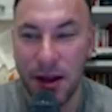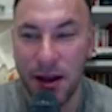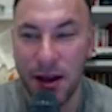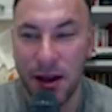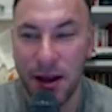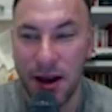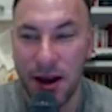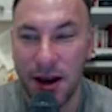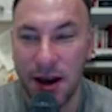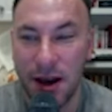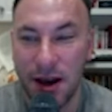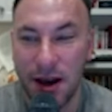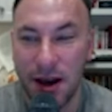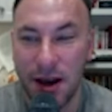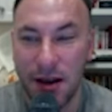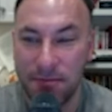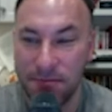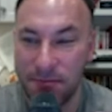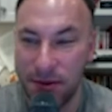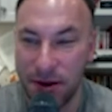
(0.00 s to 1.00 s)

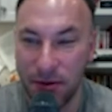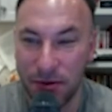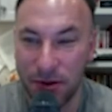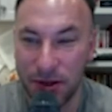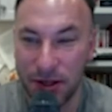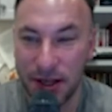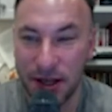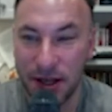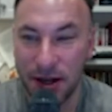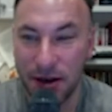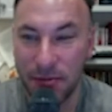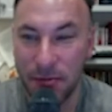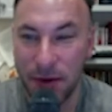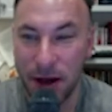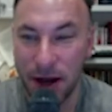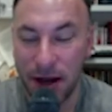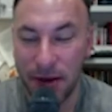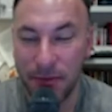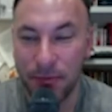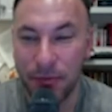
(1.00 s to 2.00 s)
and we'll see in a
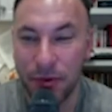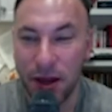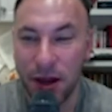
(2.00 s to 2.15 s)
minute,